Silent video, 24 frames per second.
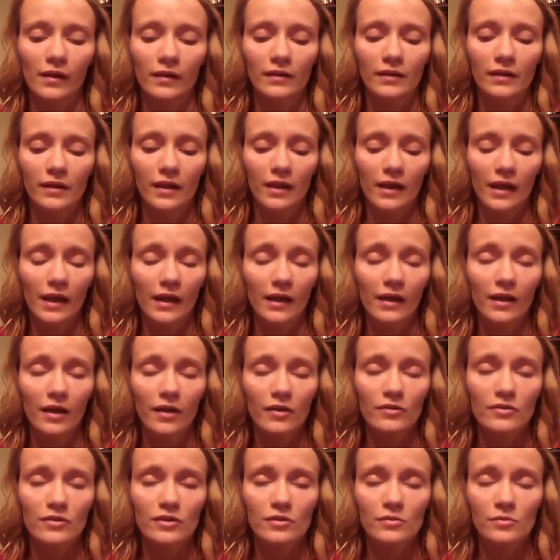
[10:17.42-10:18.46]
the head
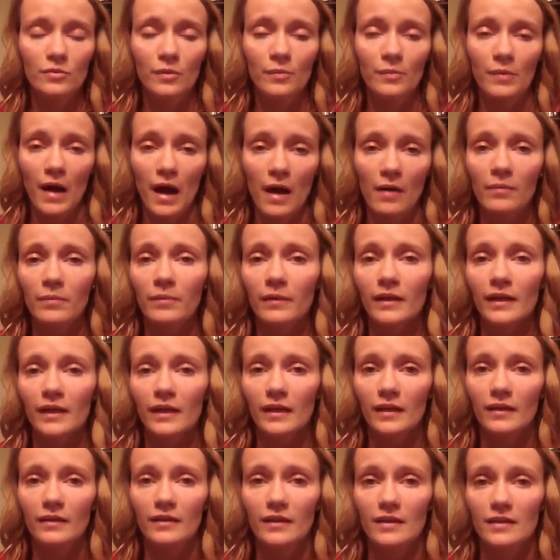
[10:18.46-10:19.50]
coaches will probably
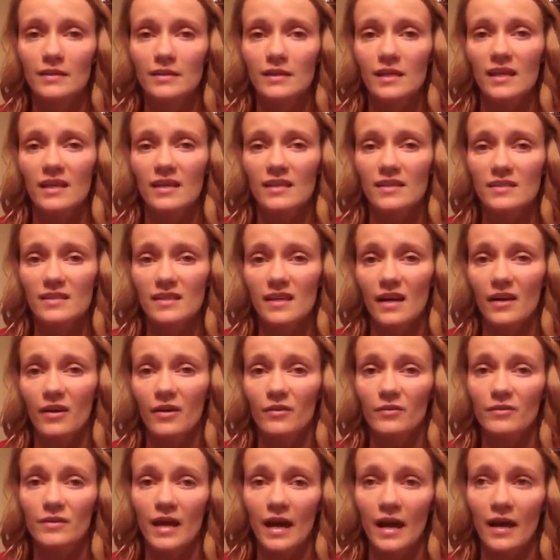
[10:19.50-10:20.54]
get these kids
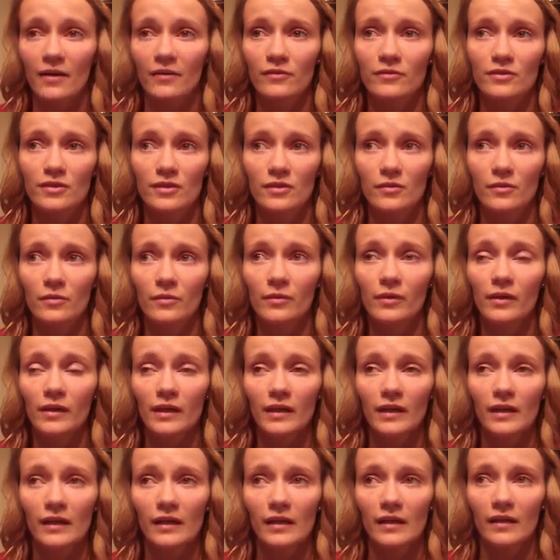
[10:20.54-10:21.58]
narrowed down to
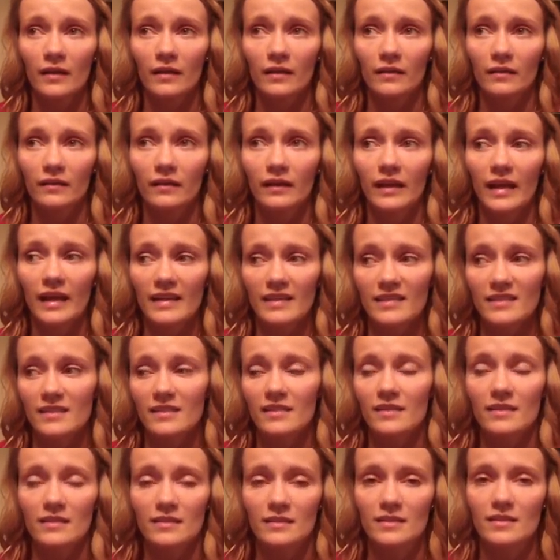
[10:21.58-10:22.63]
less
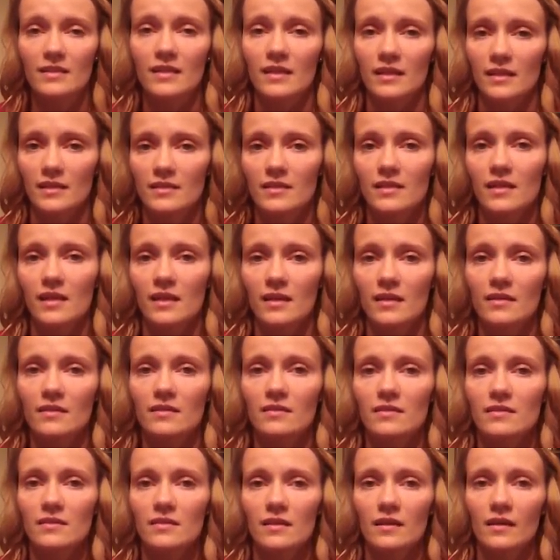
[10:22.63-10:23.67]
than 6
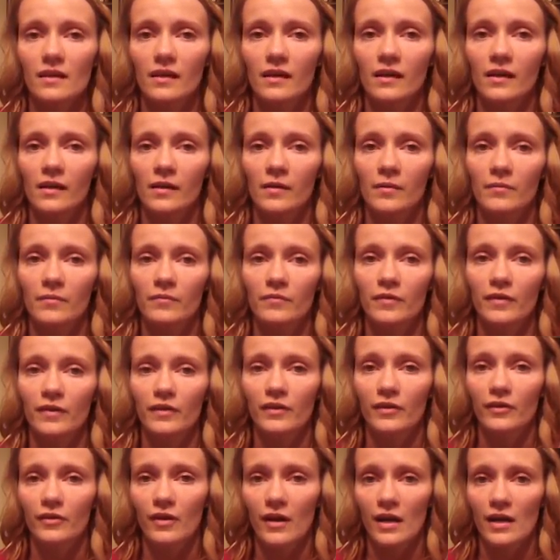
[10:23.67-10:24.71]
kids for
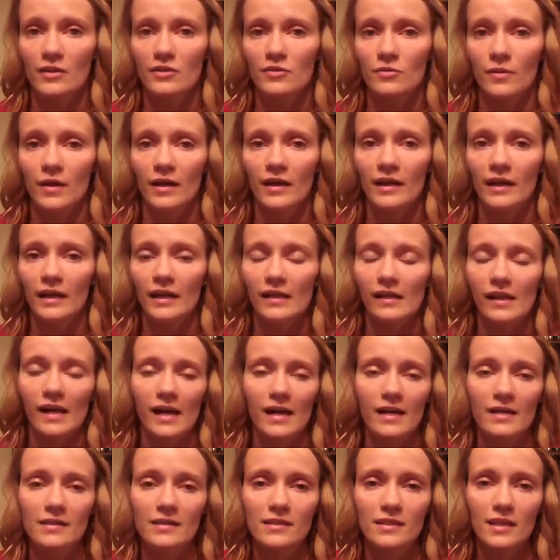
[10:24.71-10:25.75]
their graduating
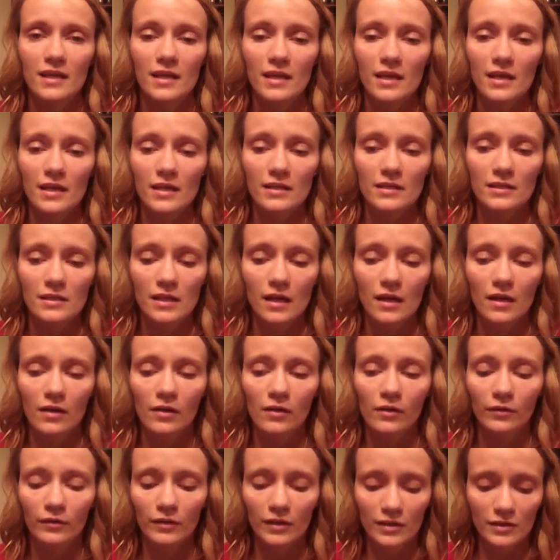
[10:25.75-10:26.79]
class.
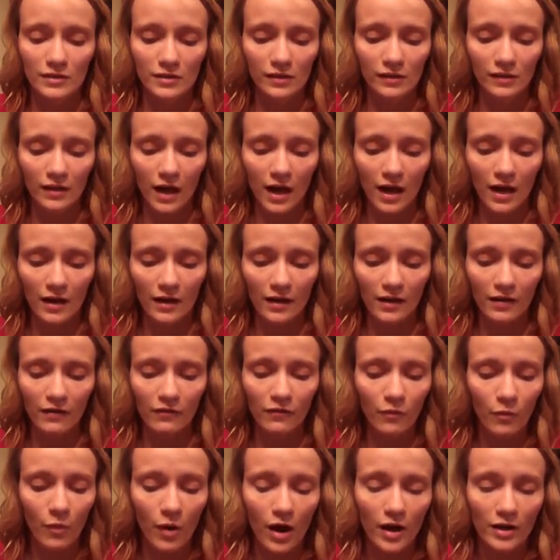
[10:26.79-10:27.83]
So there's a lot of
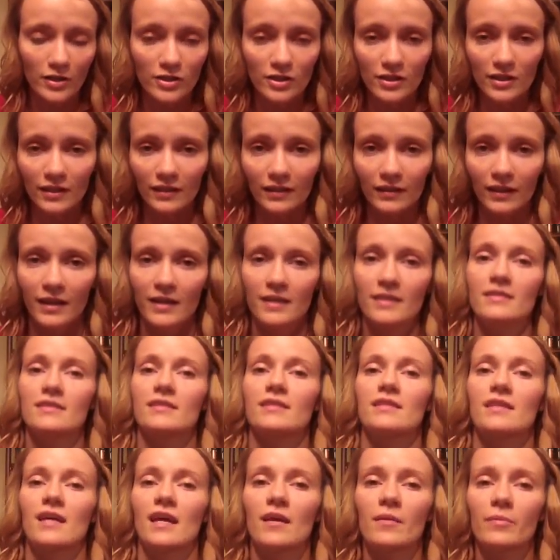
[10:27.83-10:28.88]
watching that has to
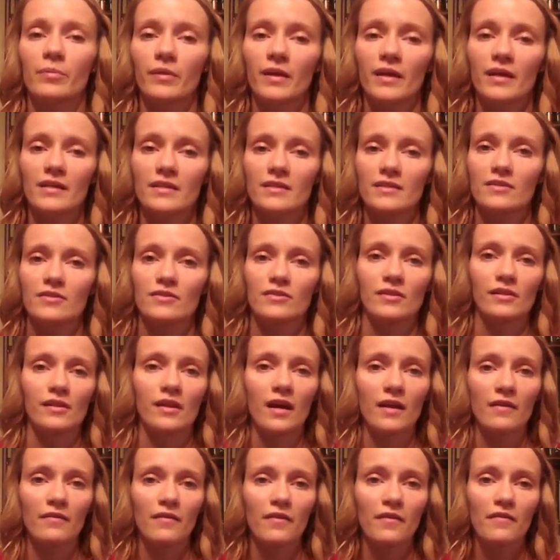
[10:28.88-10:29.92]
take place. There's a
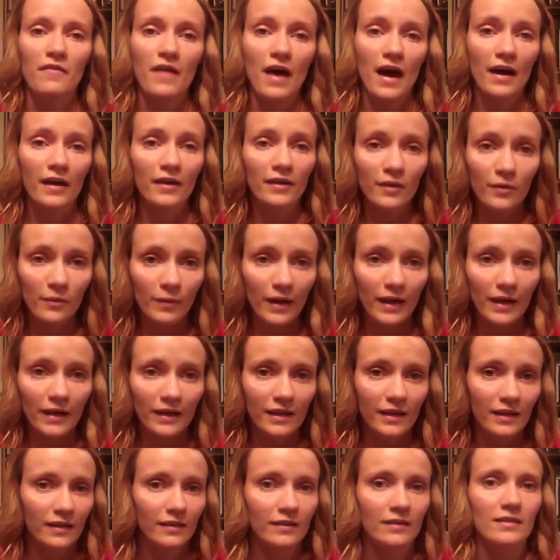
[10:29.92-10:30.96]
lot of
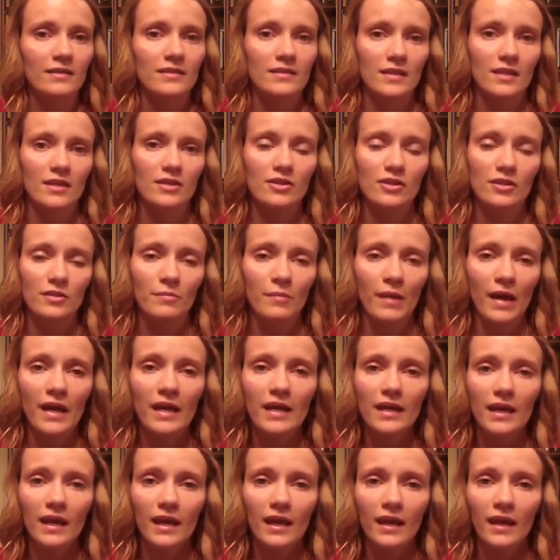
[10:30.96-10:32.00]
evaluating and decision
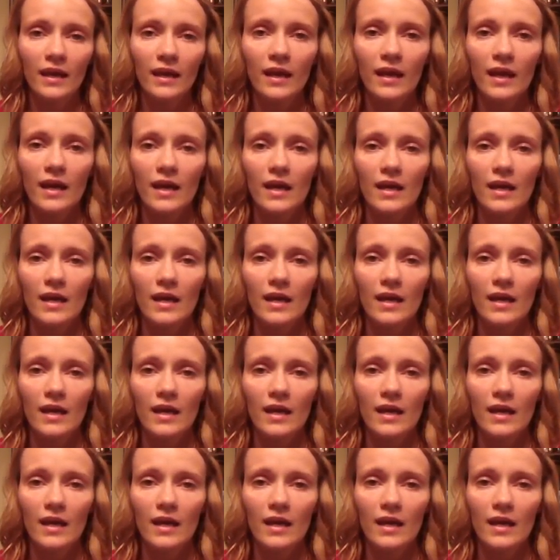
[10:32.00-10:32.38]
making.